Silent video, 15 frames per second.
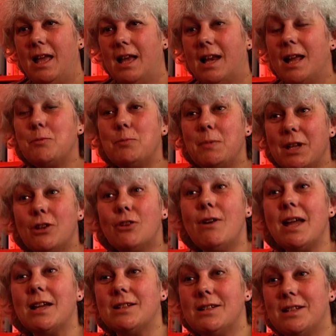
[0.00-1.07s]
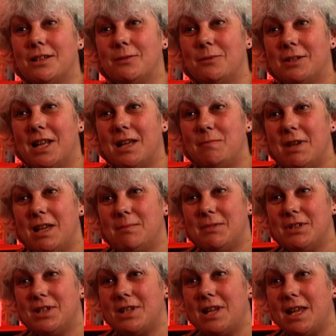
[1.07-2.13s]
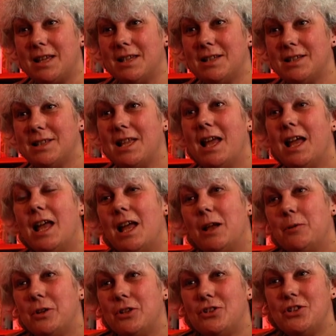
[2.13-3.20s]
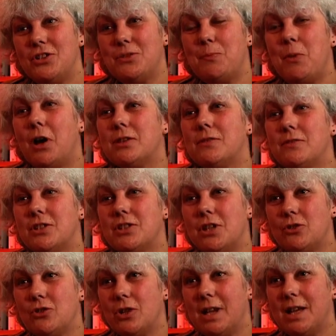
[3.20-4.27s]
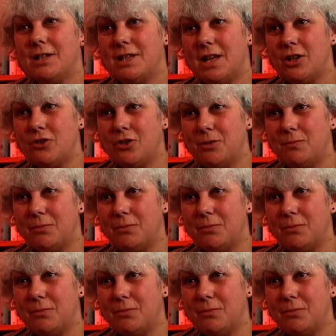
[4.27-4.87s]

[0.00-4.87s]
And I would be corrected when I made mistakes, which is part of the socialization